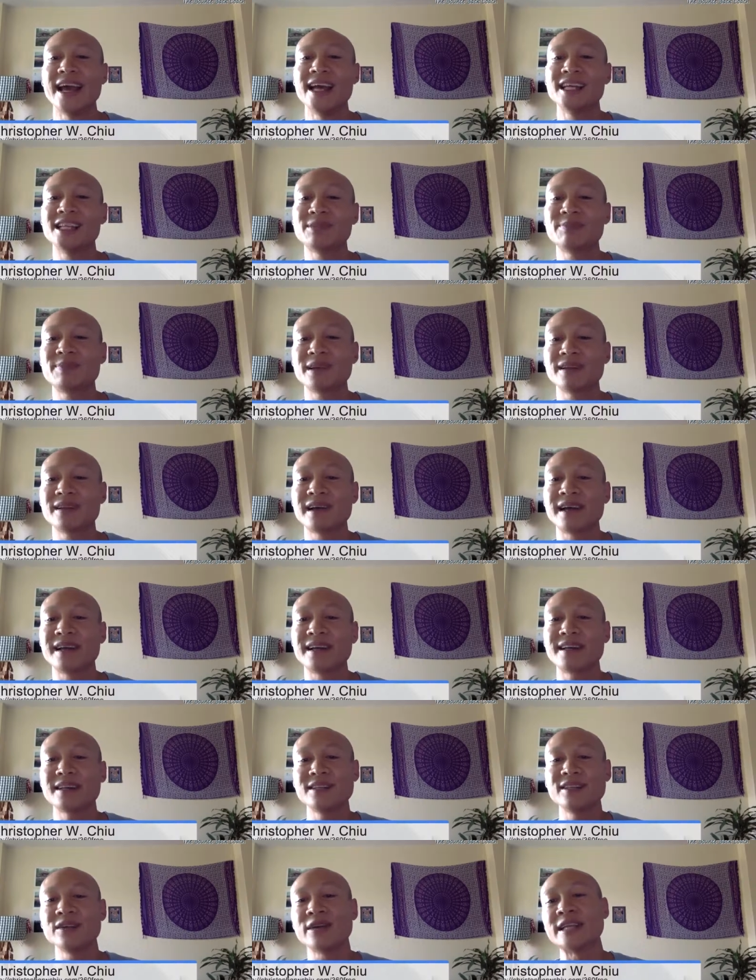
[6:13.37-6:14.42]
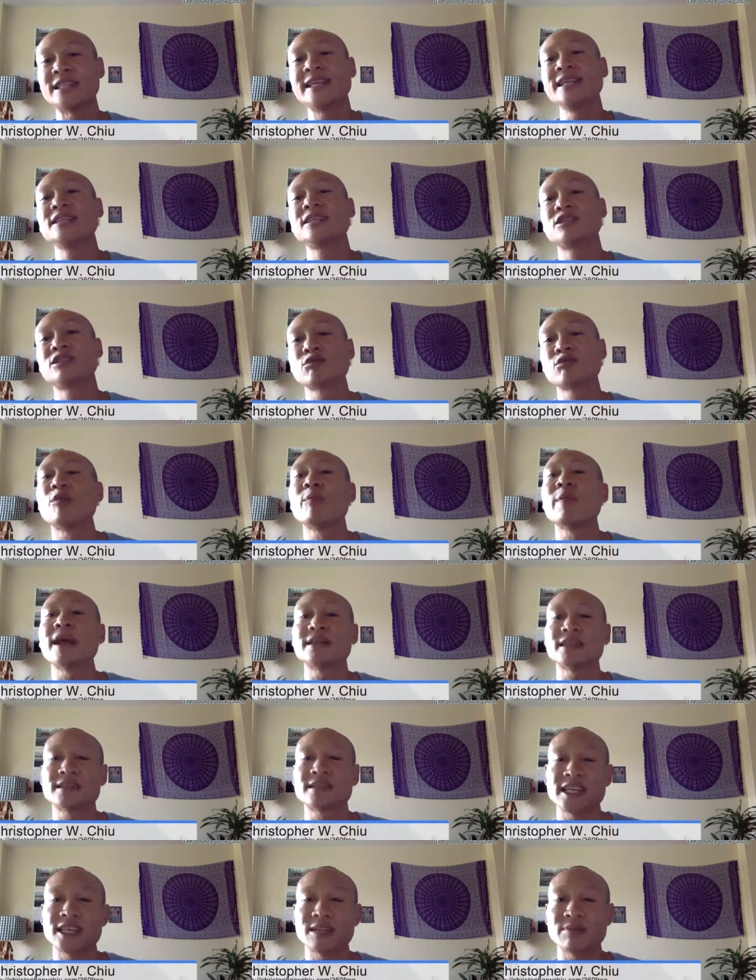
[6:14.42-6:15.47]
and just be like, because you know, it's easy to
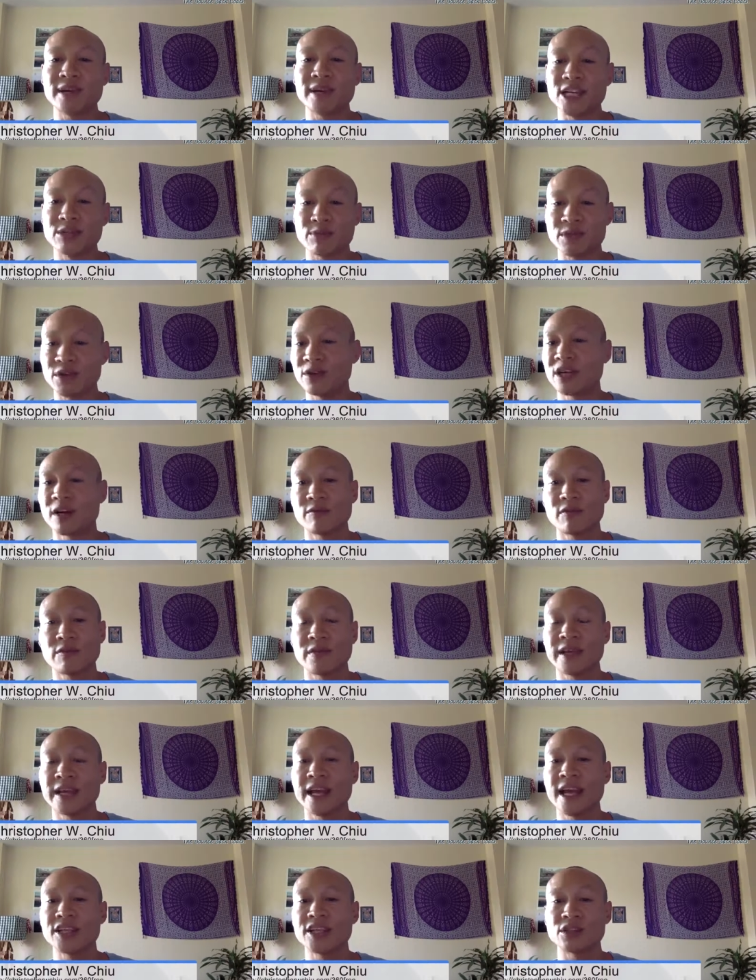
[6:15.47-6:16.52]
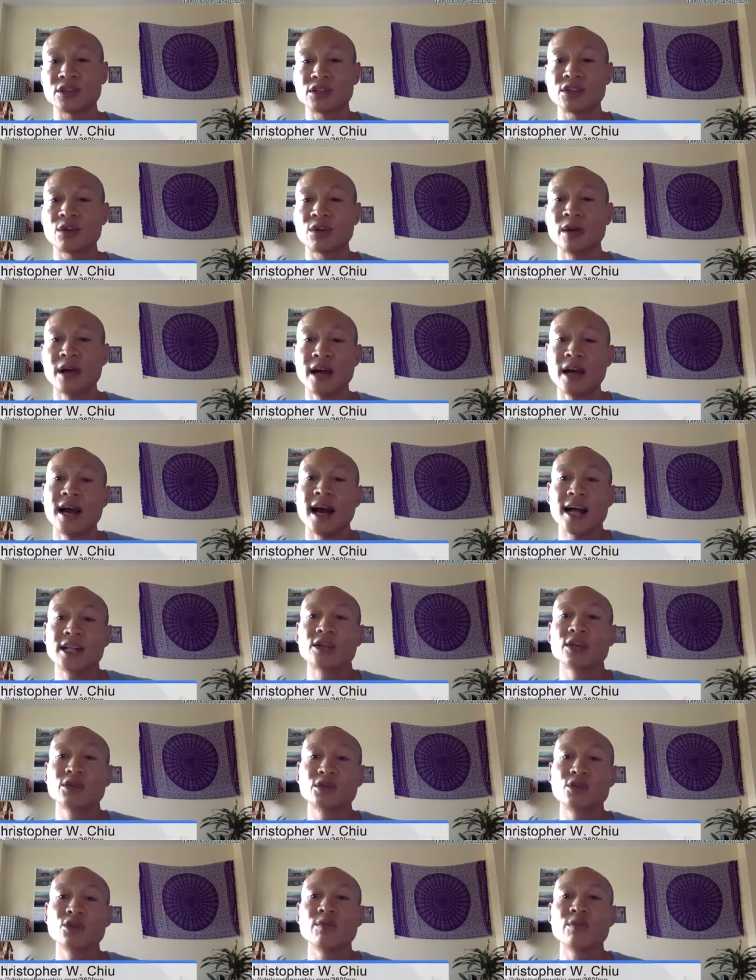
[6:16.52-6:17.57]
romanticize a place when you come from vacation. So I
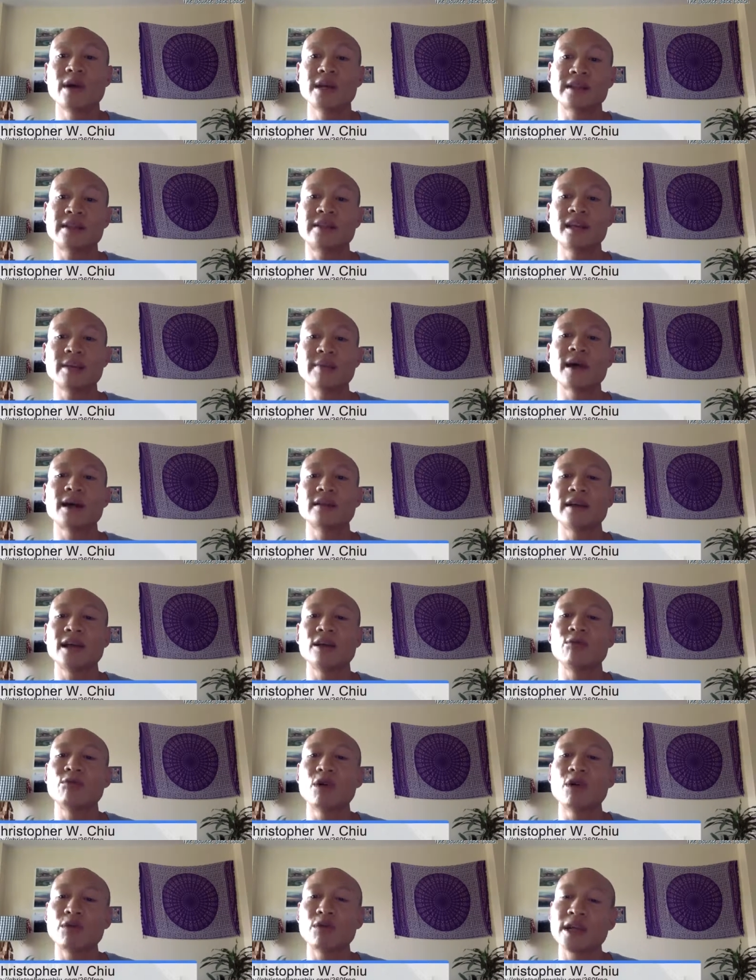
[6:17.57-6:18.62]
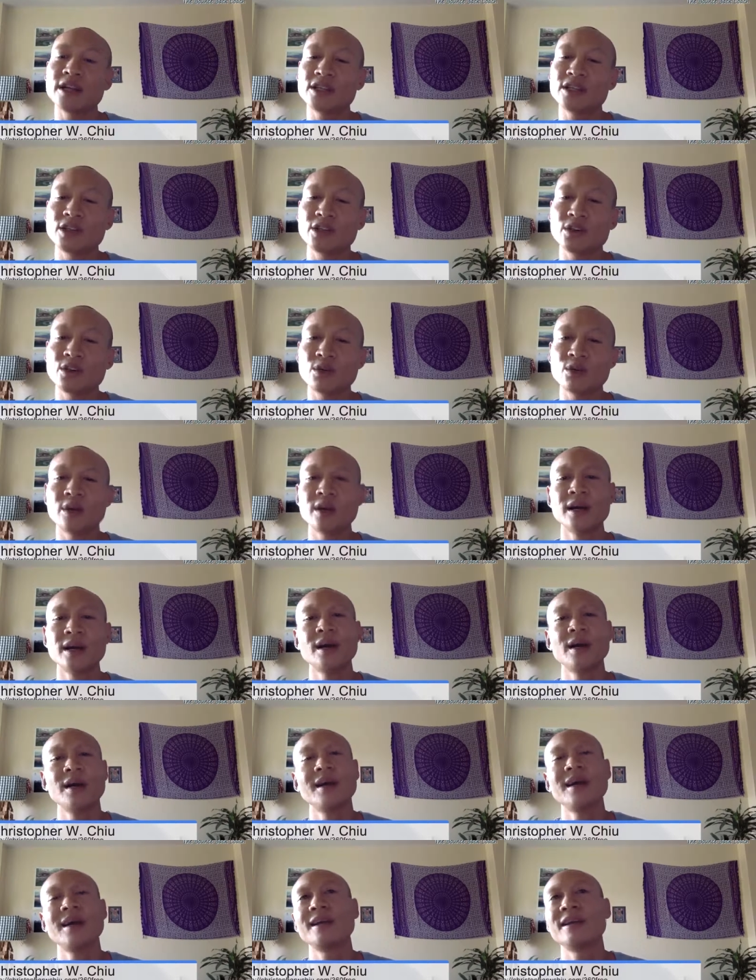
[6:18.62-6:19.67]
took two months to think about like, what would I do?
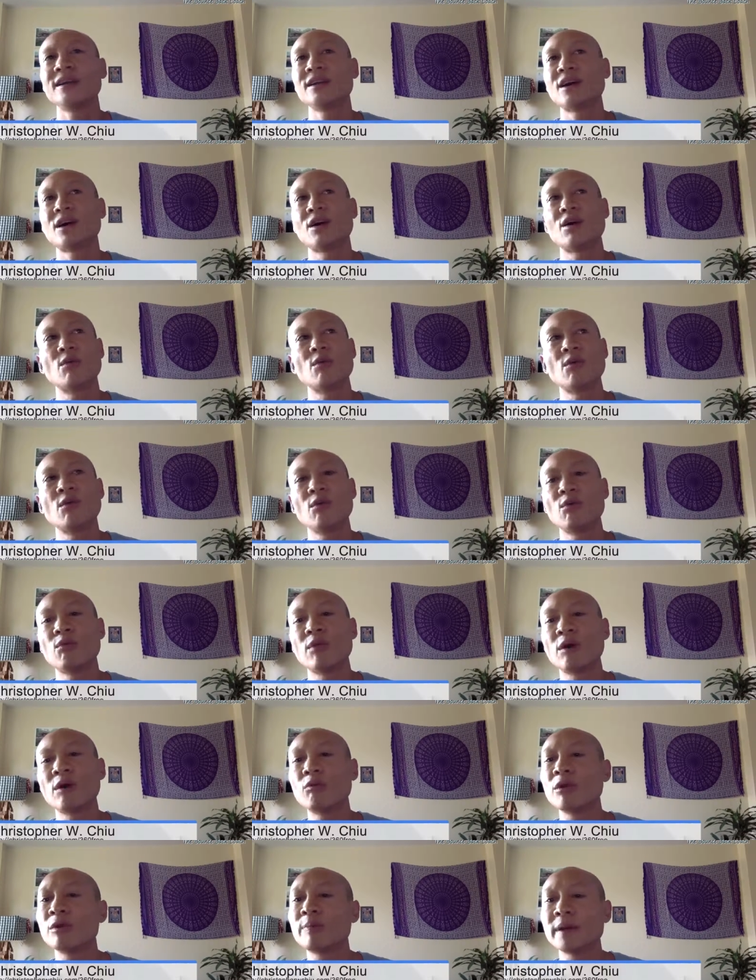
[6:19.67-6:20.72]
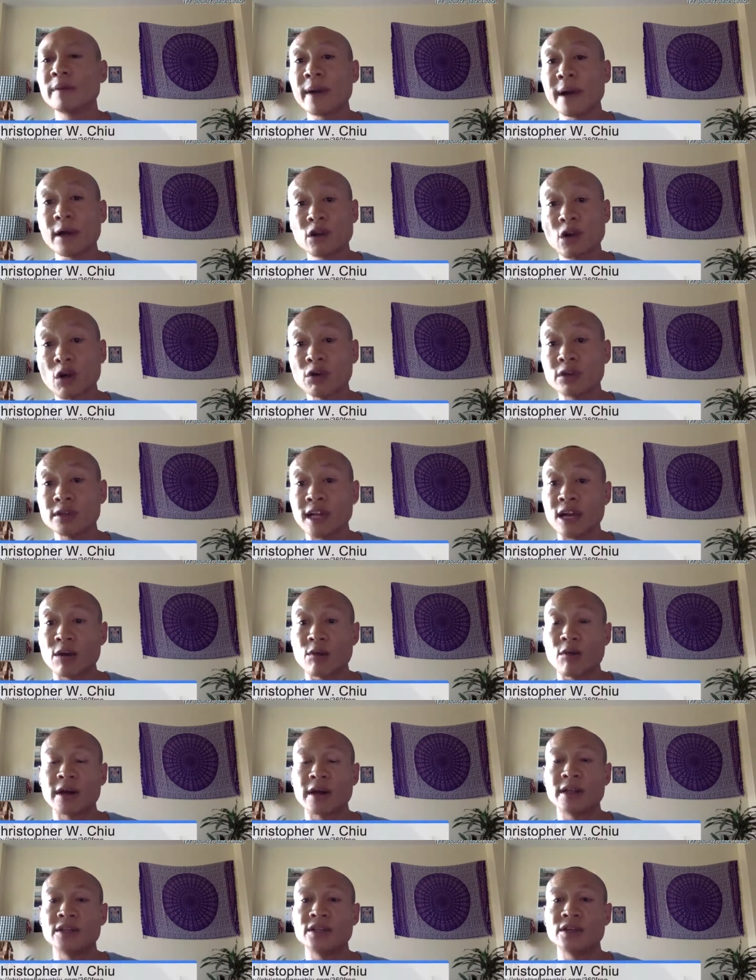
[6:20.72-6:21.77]
You know, what would be my goals that I
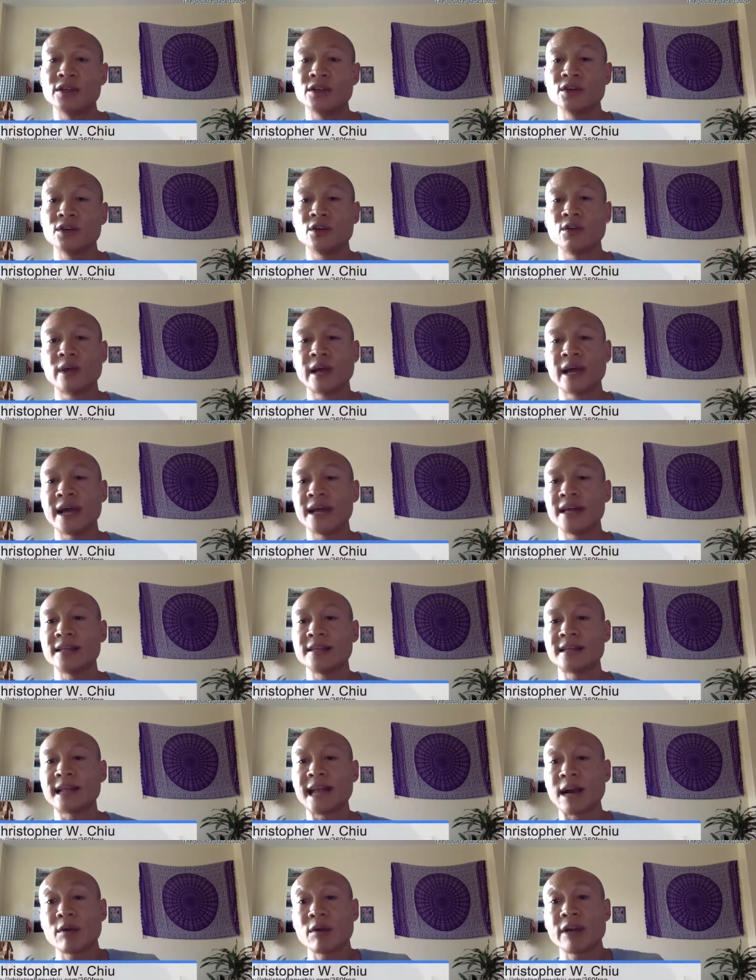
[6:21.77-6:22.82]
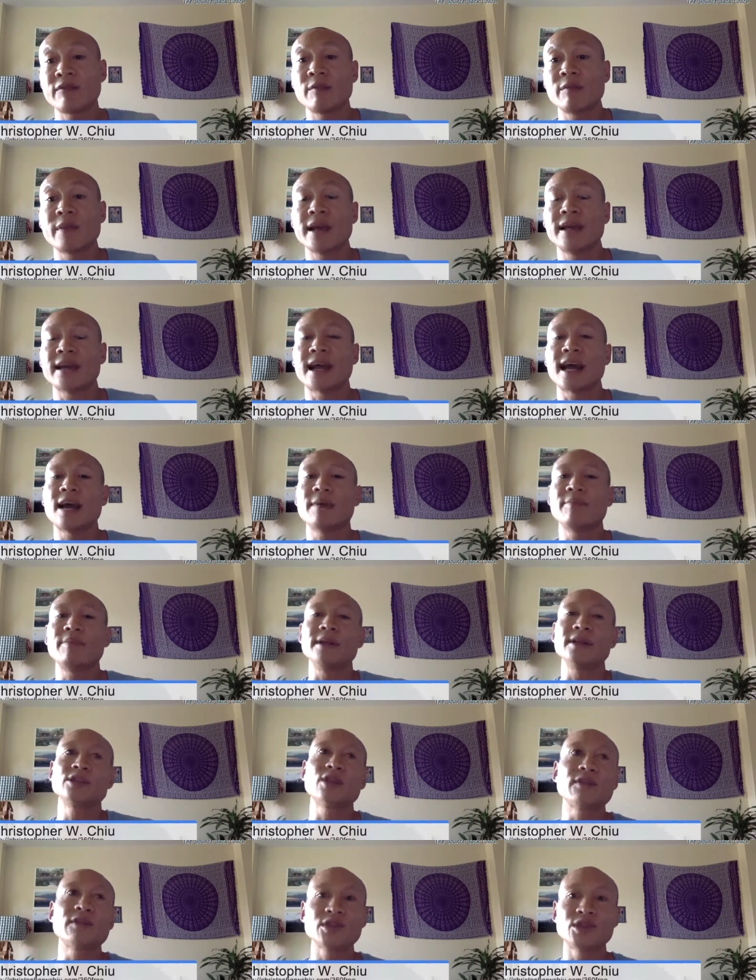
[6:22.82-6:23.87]
want to do, and how would I even make it happen?
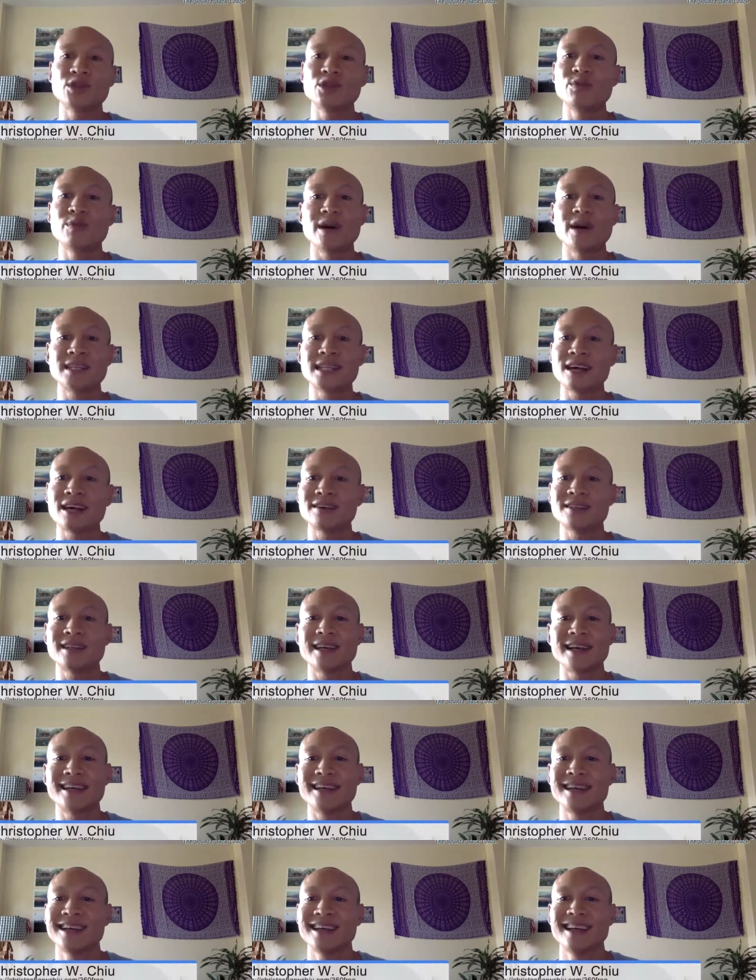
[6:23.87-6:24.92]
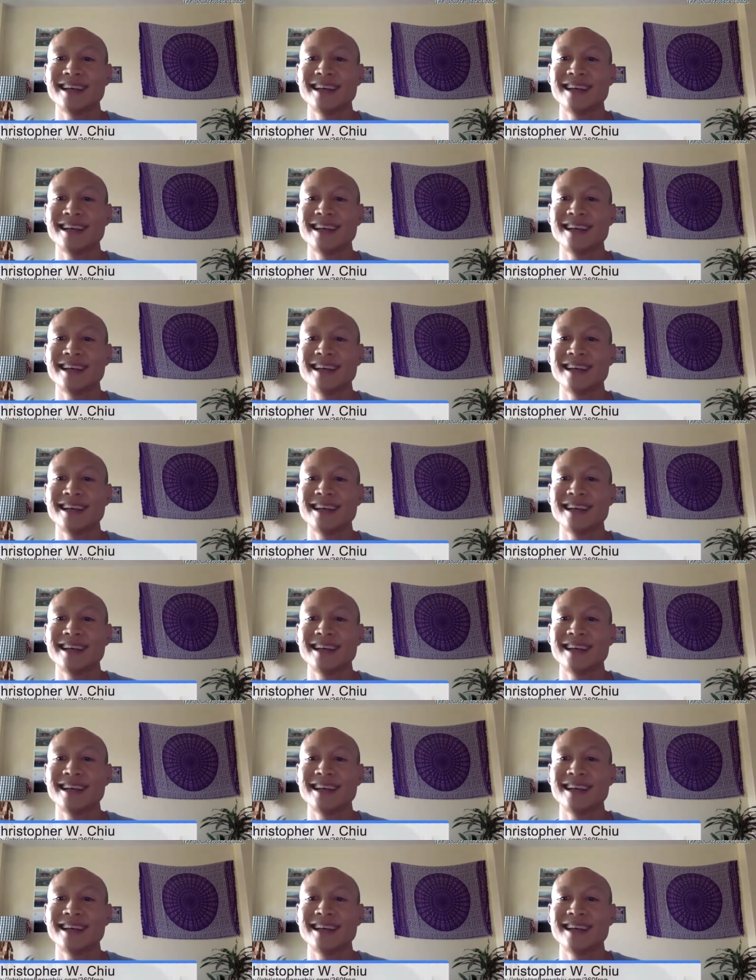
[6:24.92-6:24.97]
So after two months, I was like,